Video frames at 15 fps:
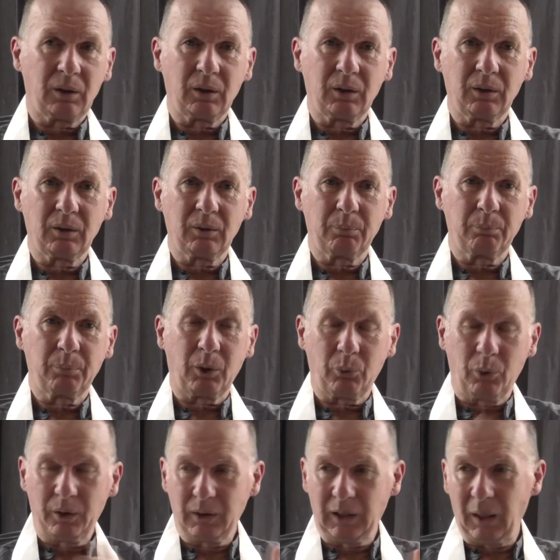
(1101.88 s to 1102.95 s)
Uh,
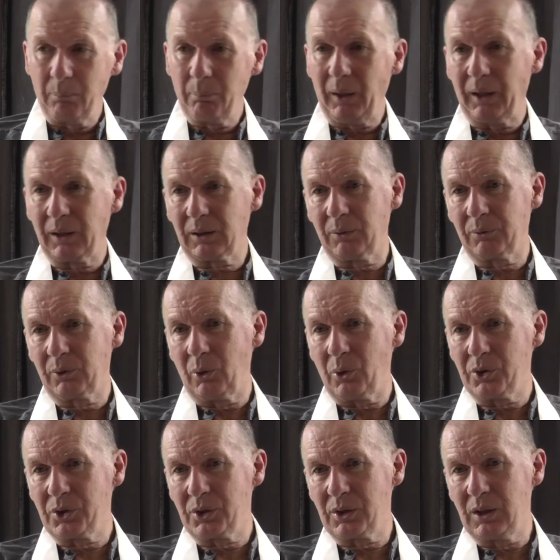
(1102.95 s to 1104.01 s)
but when I came back, of
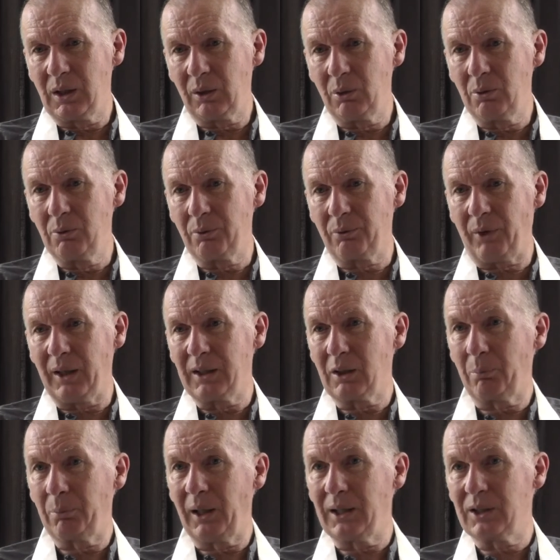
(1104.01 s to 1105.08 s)
course, she couldn't
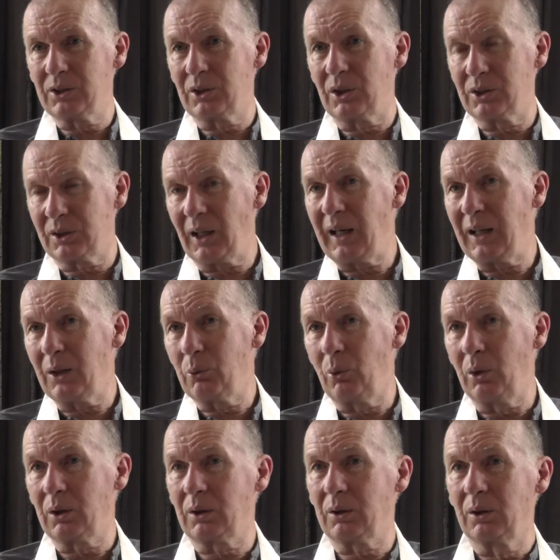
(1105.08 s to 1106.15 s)
find a place to stay and
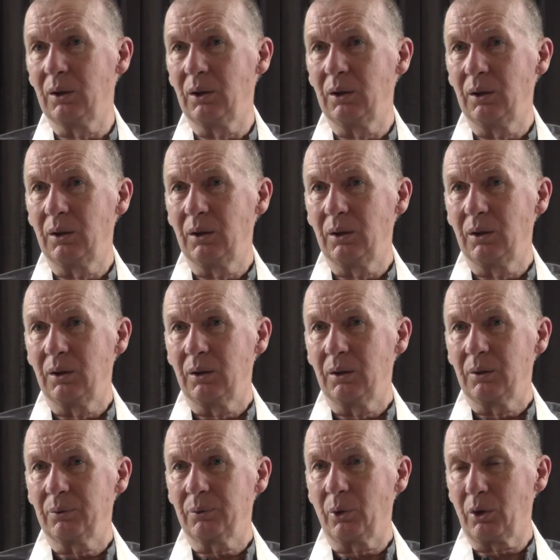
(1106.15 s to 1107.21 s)
work
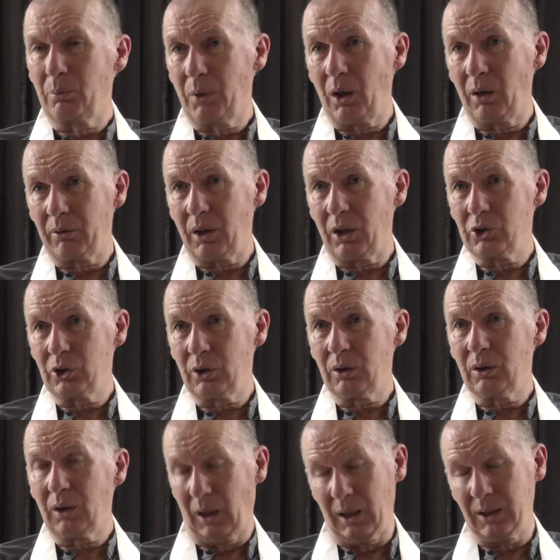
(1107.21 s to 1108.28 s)
for the Maharaja,
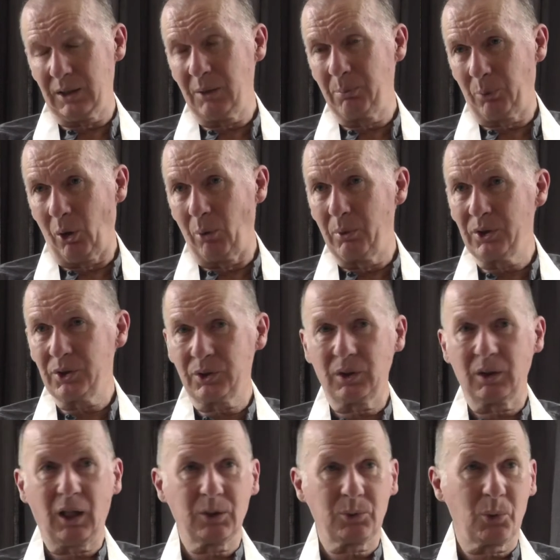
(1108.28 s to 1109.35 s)
as he'd
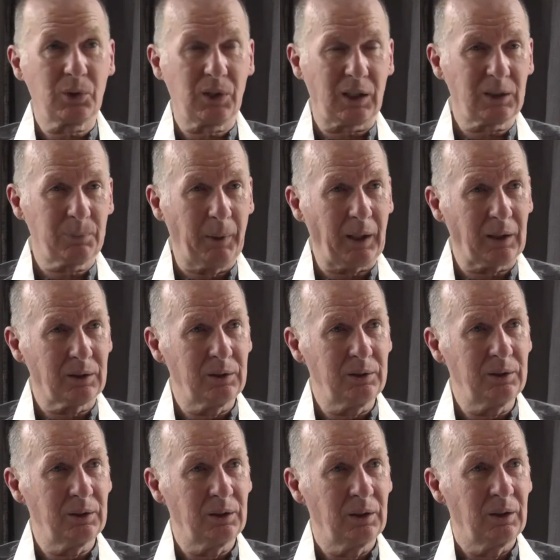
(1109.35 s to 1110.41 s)
promised and as was
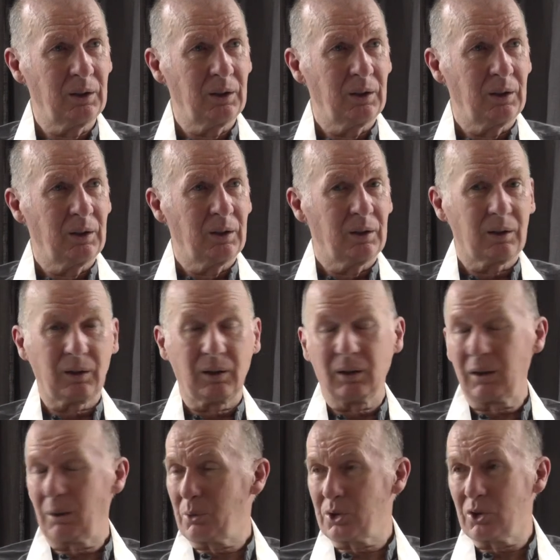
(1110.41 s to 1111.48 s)
expected.
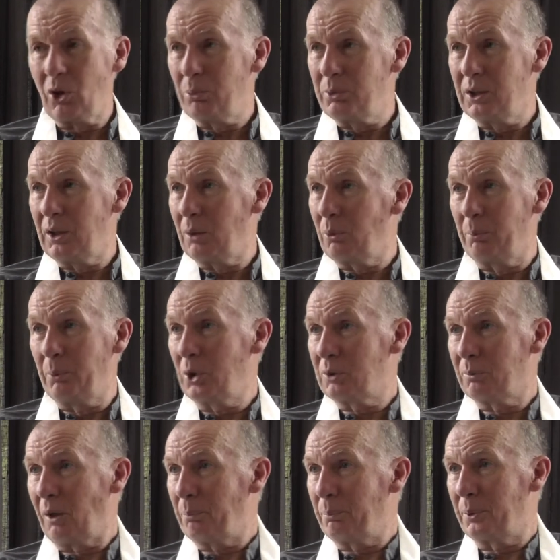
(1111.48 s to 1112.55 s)
Uh, there was nobody that would put
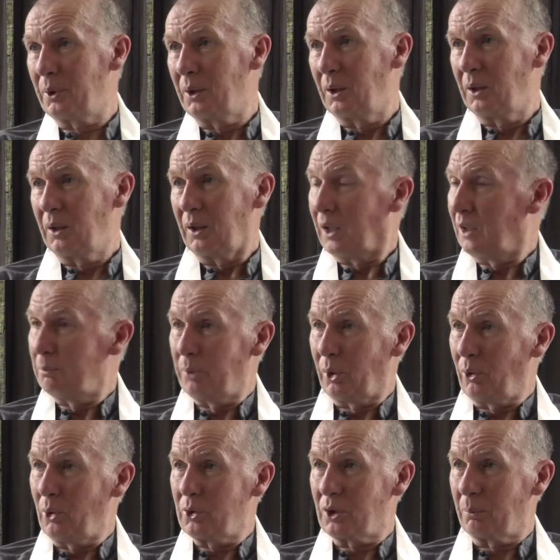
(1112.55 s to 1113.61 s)
him up in
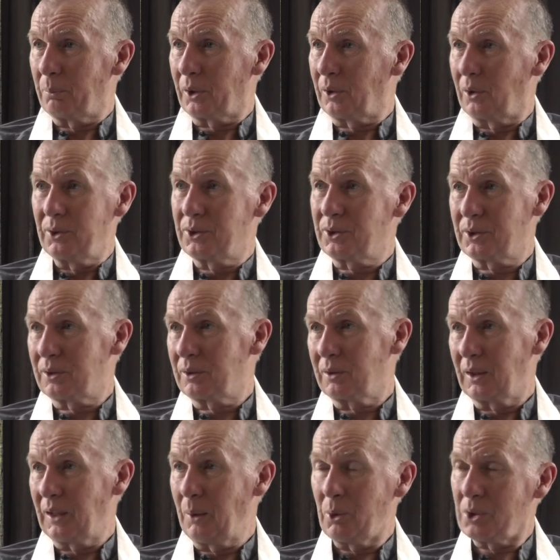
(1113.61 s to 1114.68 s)
Baroda because
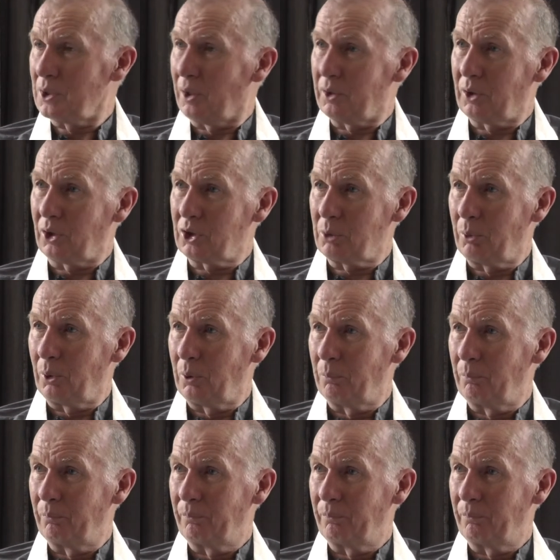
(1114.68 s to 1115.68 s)
he was an untouchable.